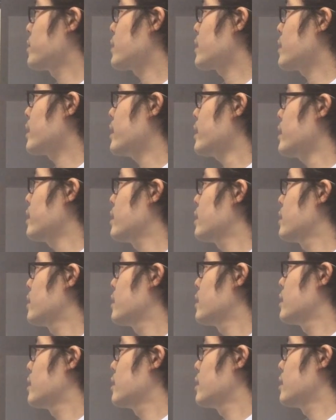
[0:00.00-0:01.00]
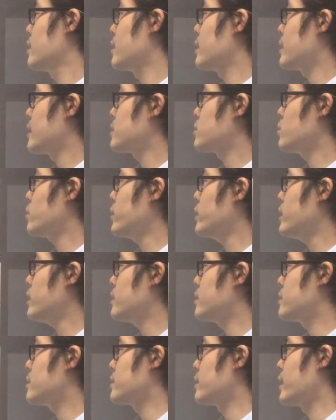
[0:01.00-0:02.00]
Okay, and that's all you
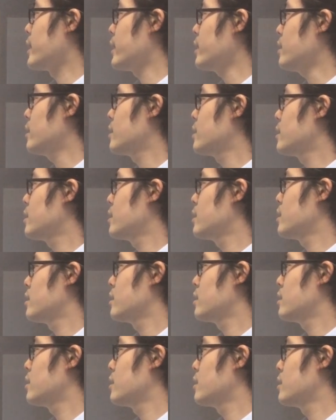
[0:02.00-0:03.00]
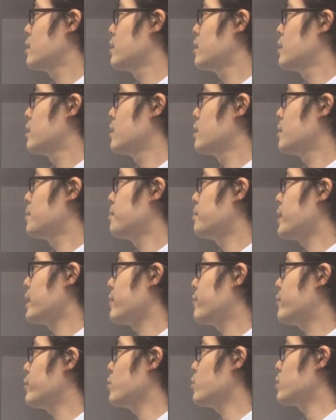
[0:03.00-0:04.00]
need to say. But
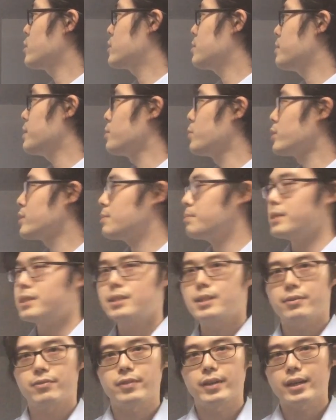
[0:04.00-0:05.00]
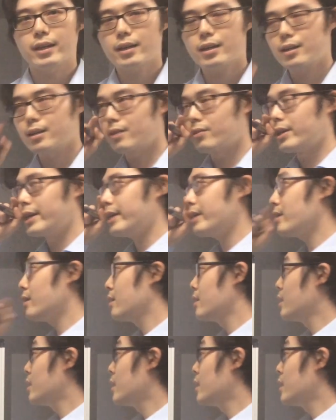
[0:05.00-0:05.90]
if you want it to be more specific, right?